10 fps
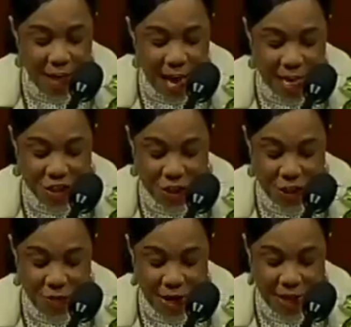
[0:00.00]

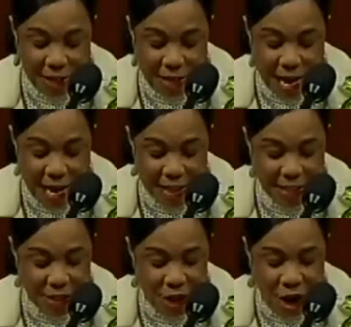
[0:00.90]
nationally recognized
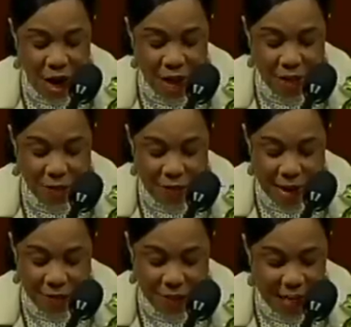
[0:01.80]
and honored
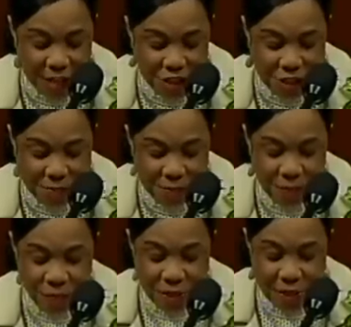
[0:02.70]
foundation
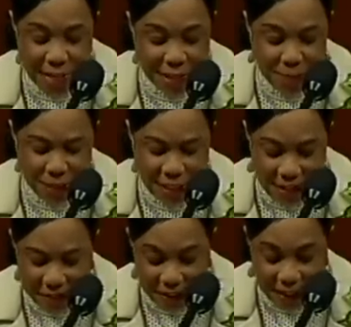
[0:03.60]
that
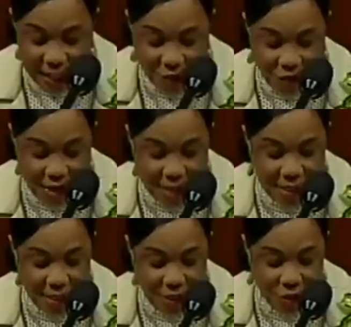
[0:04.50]
specifically
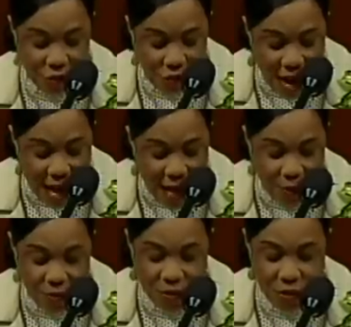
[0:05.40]
addresses the
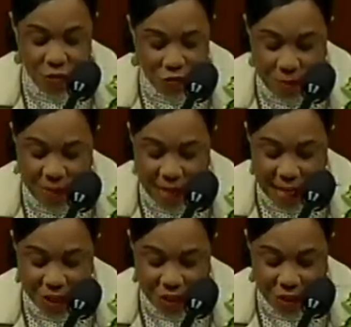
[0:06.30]
trials and
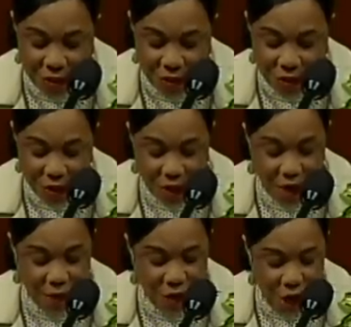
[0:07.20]
tribulations
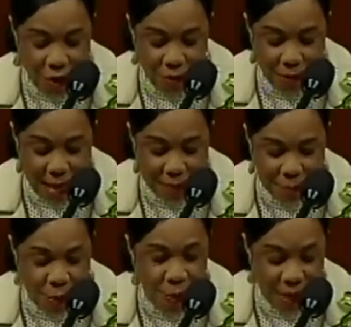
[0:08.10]
of young black
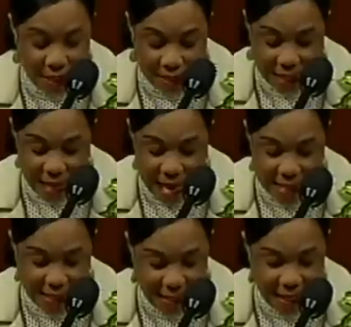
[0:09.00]
boys
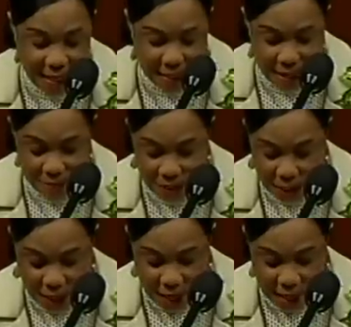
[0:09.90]
and sends them to
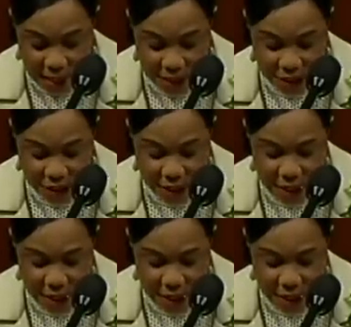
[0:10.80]
college.